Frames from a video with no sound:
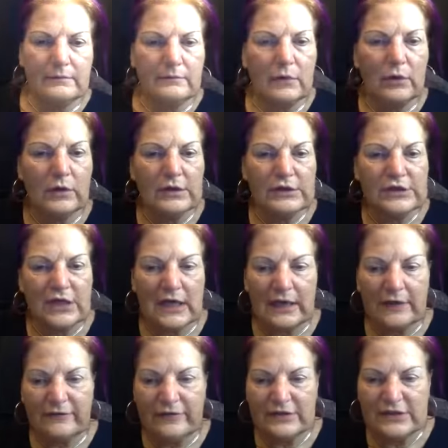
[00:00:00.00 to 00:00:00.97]
mocha
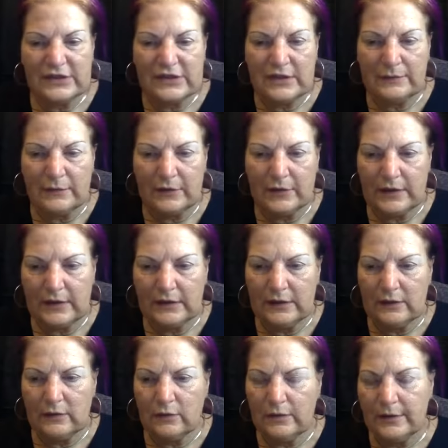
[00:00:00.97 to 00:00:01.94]
java shimmer
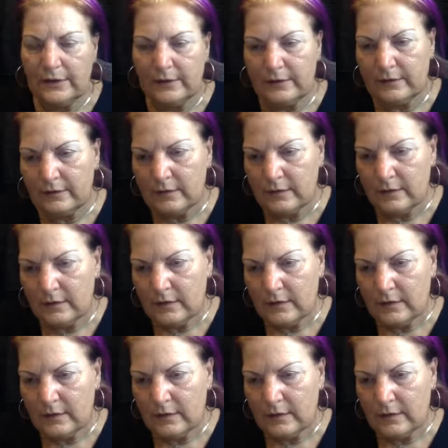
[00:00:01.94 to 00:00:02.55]
in the corner.